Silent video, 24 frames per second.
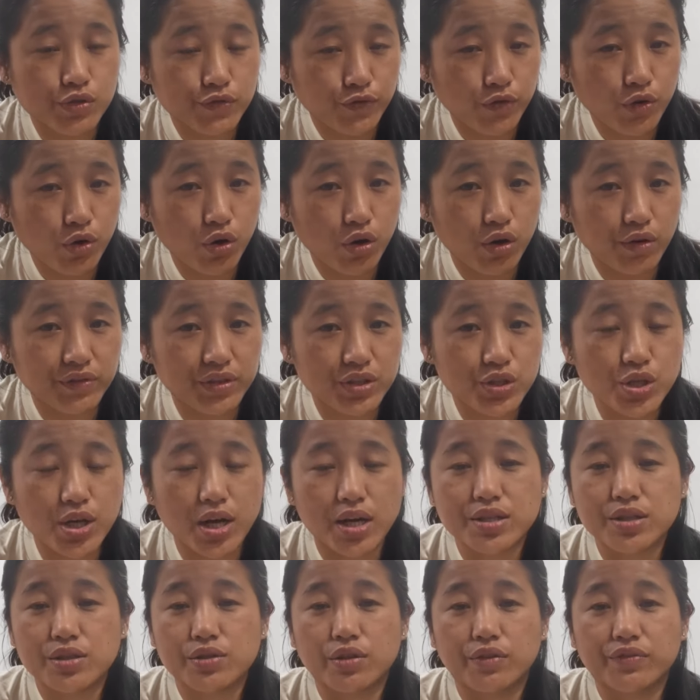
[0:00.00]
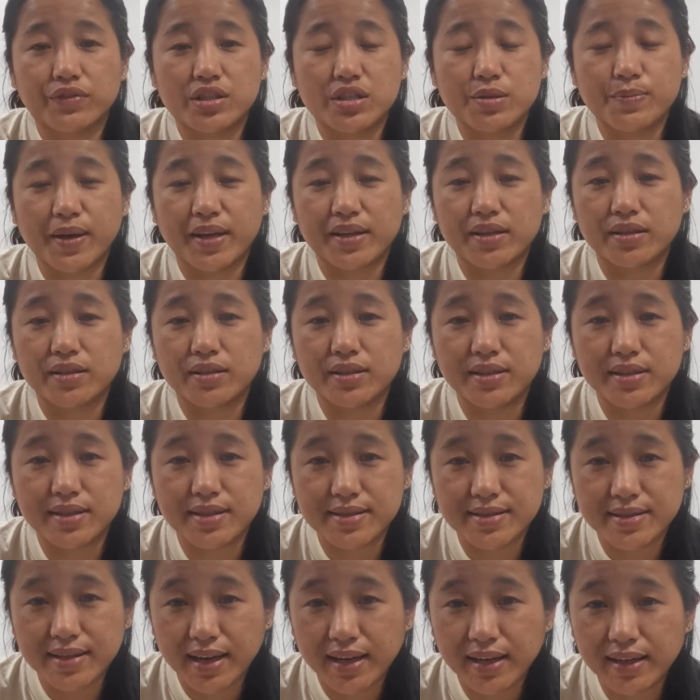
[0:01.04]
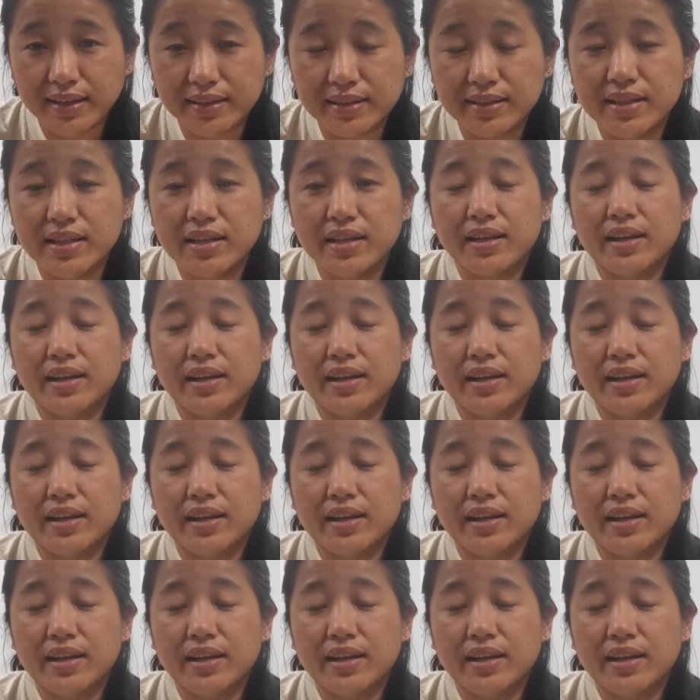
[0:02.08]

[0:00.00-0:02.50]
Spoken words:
4 of the Charter of the Tibetan in Exile